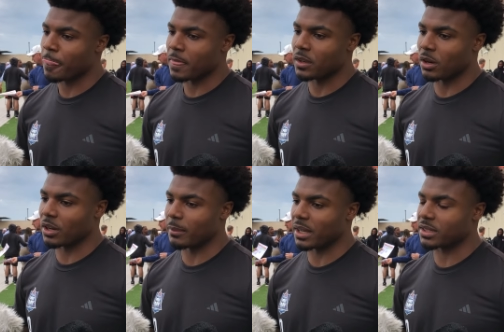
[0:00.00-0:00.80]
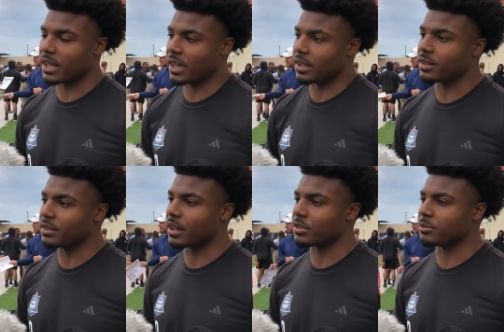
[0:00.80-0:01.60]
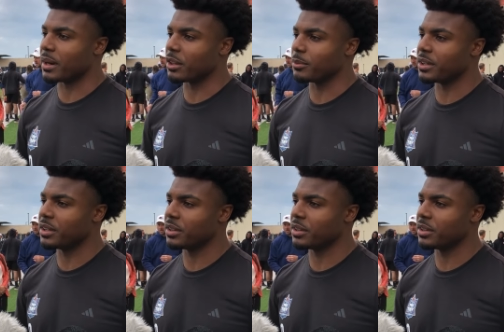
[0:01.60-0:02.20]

you know, come out today and nothing's bothering me.